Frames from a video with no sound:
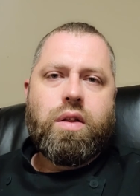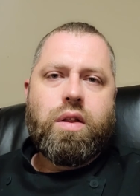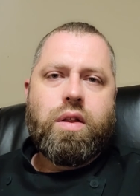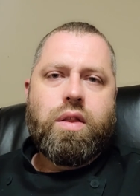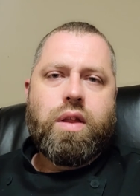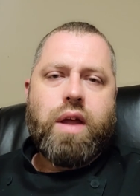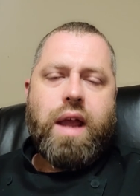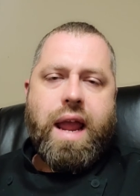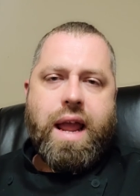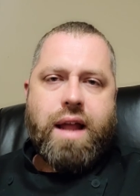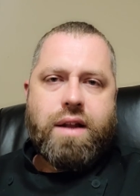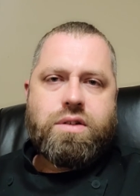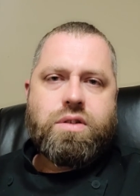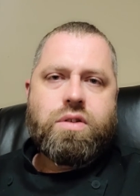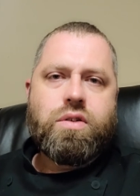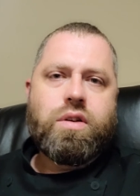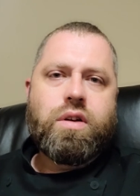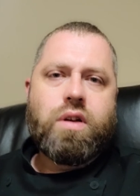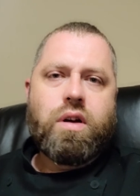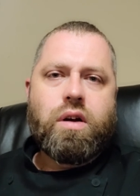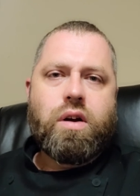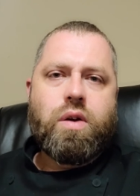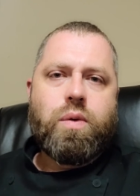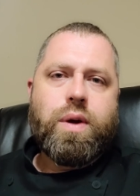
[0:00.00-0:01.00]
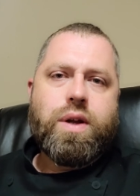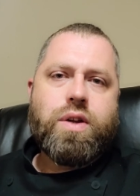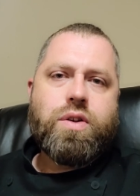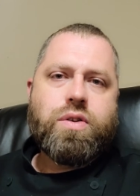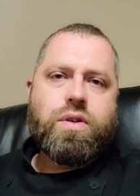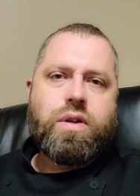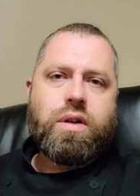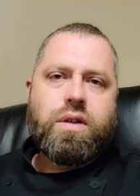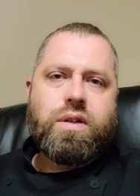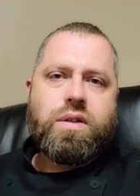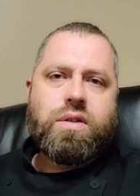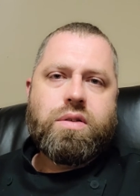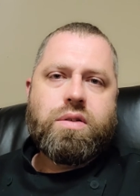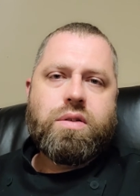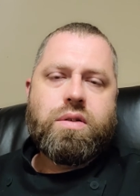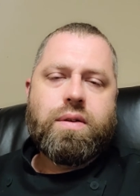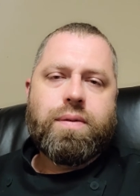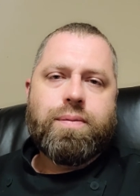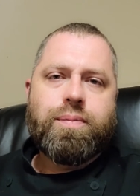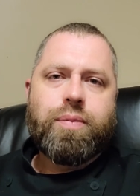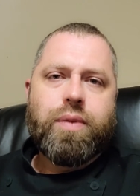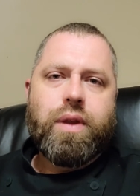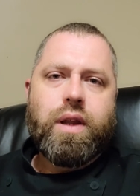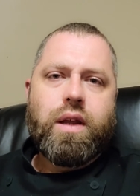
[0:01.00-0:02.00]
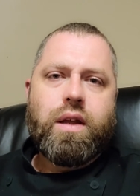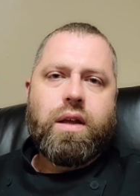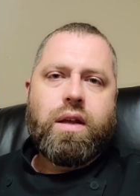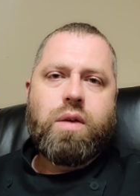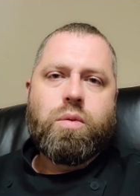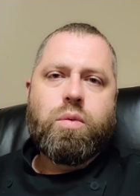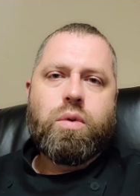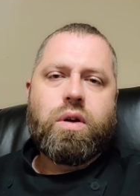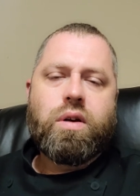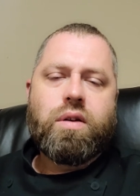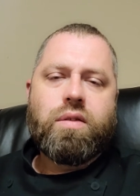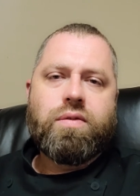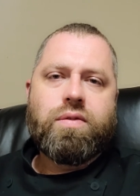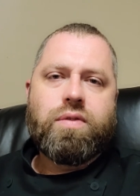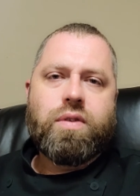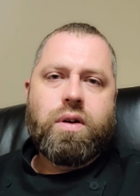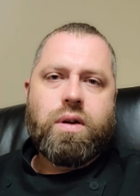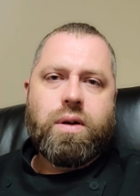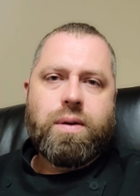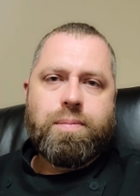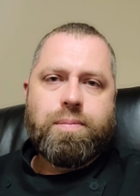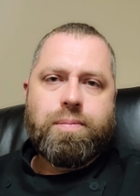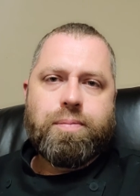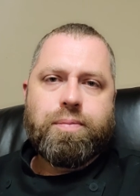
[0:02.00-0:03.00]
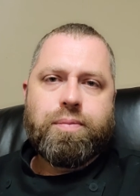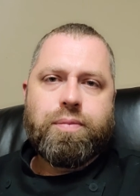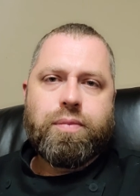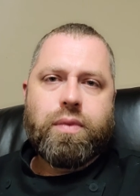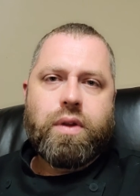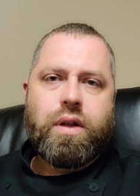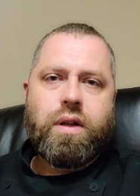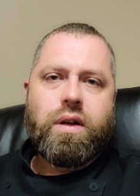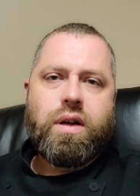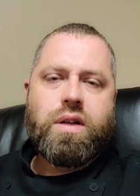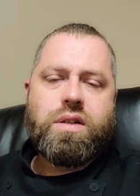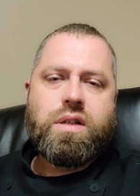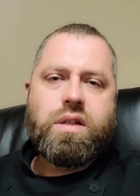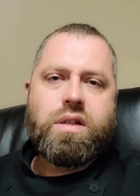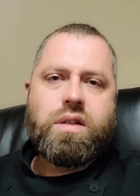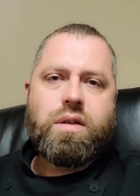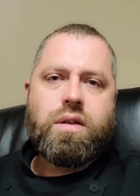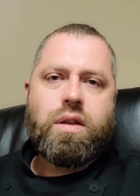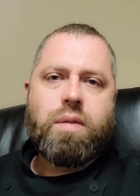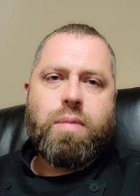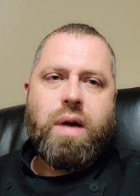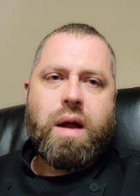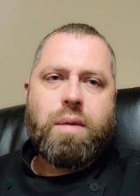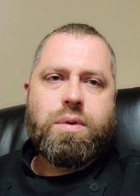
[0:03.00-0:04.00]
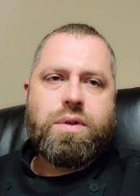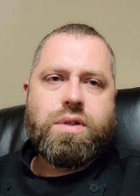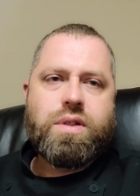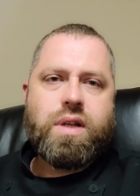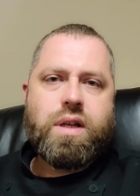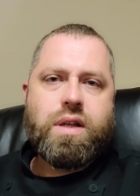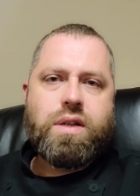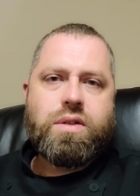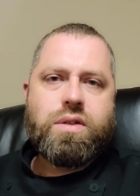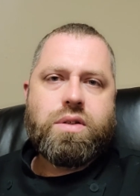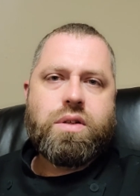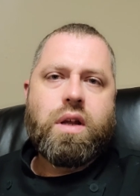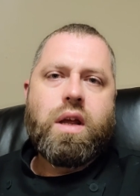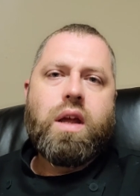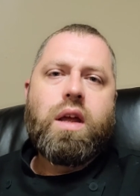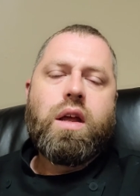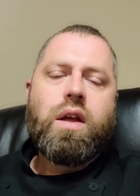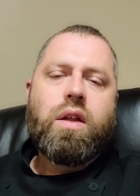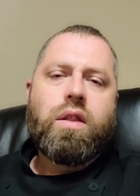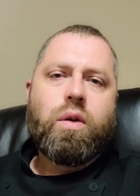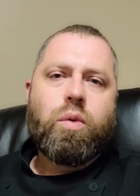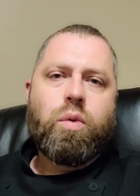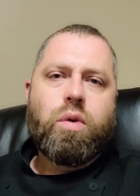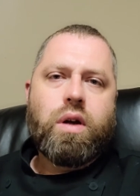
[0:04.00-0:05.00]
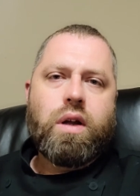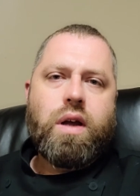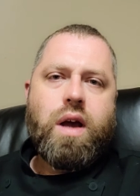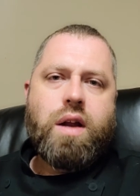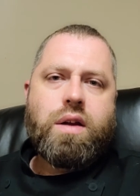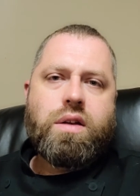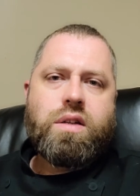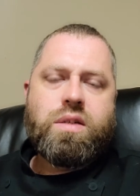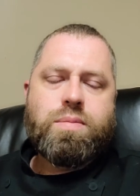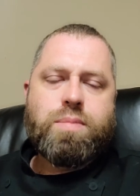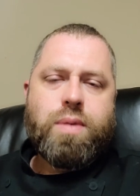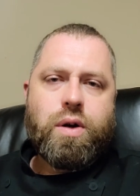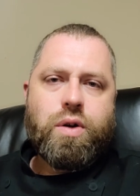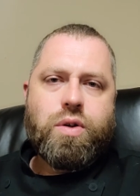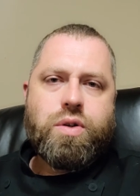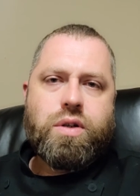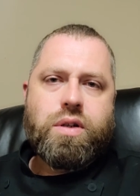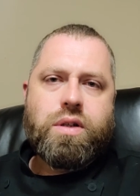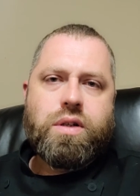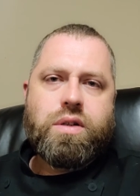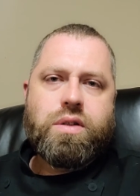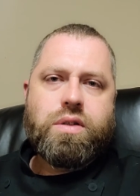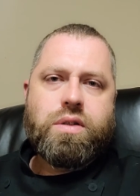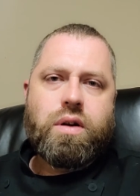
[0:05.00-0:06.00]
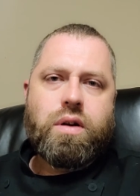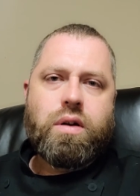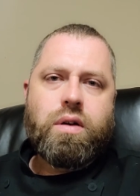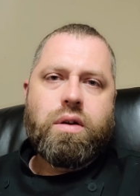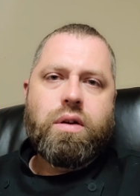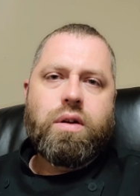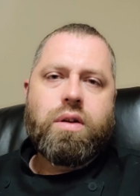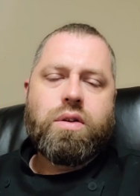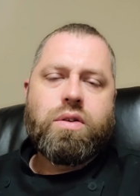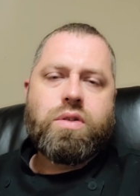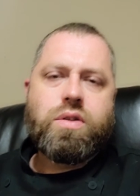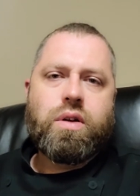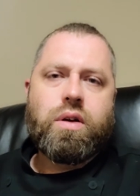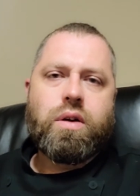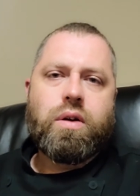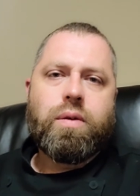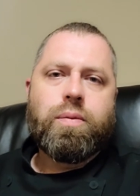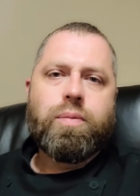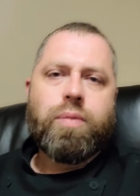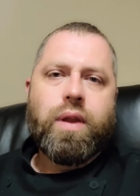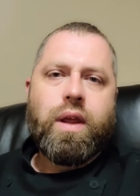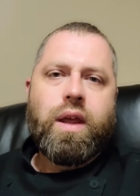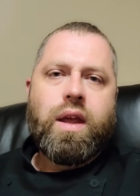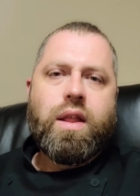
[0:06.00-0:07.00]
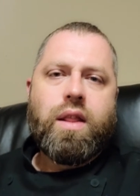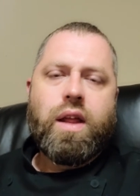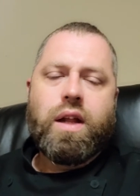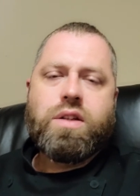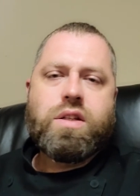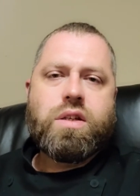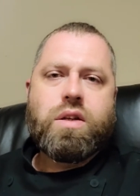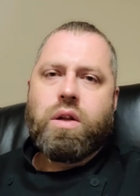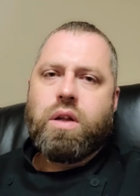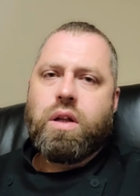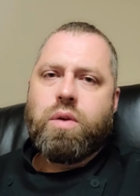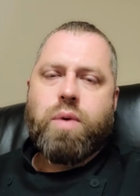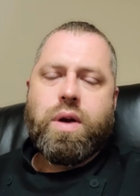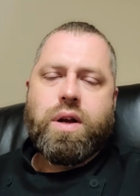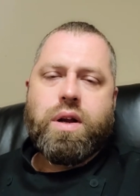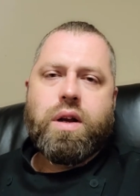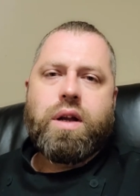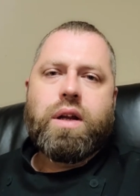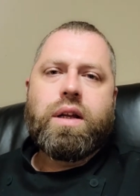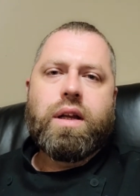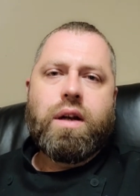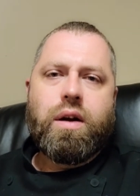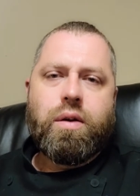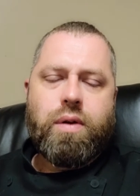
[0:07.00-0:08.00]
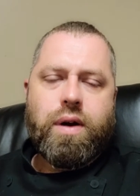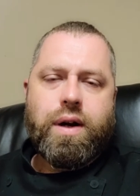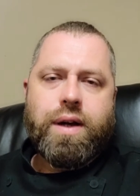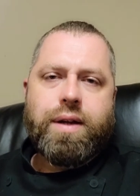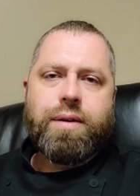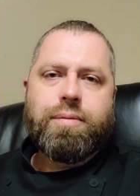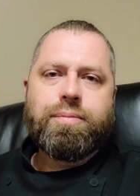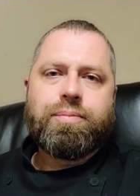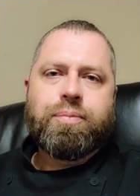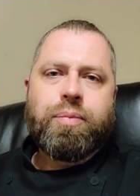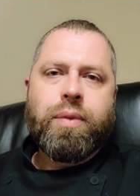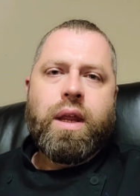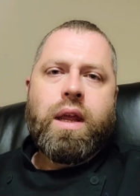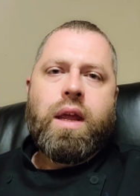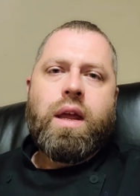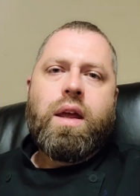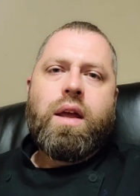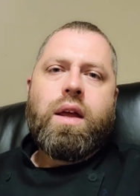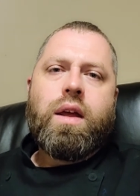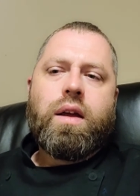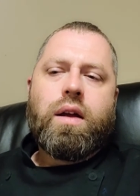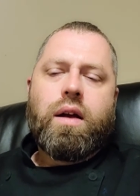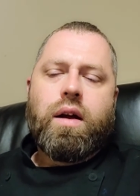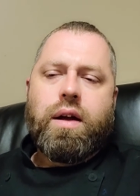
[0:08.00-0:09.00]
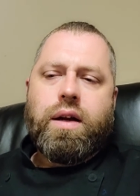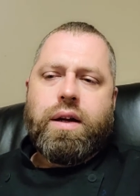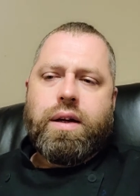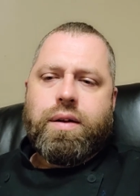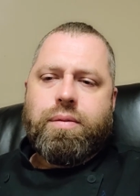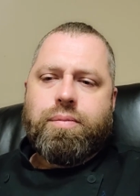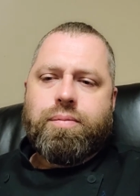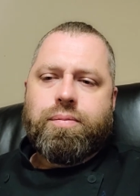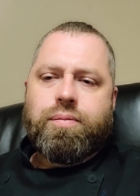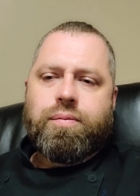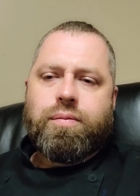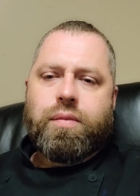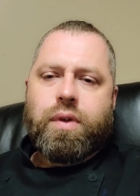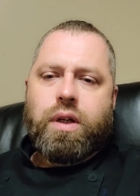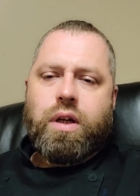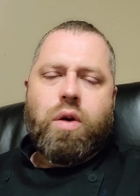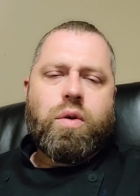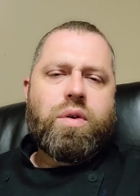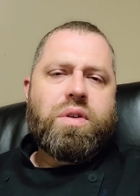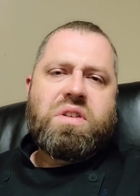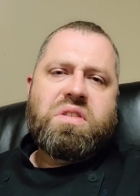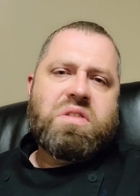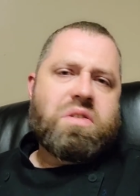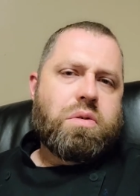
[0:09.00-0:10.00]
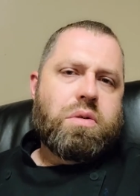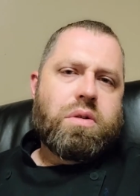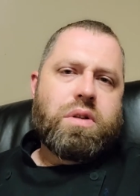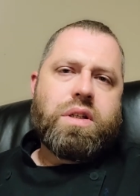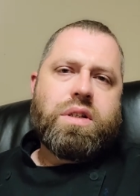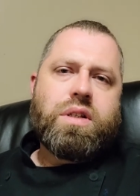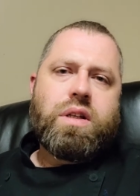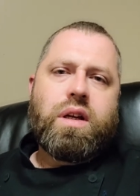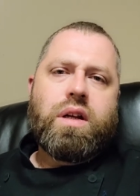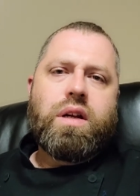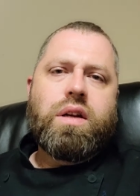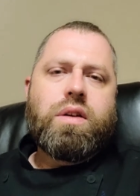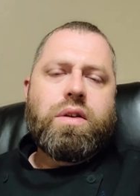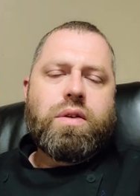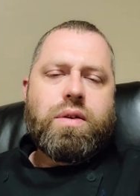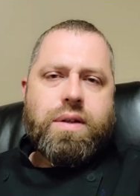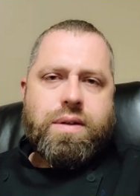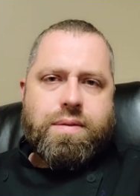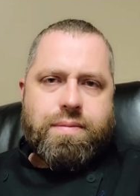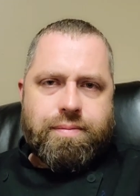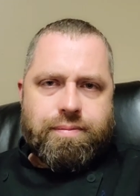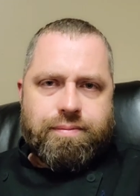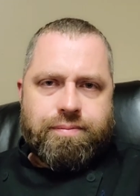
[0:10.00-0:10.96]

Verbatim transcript: the answer to your questions, He will confirm because the Bible says the Word of God is spiritually discerned. So that's the only way you're going to get it right um, going to school isn't going to do it.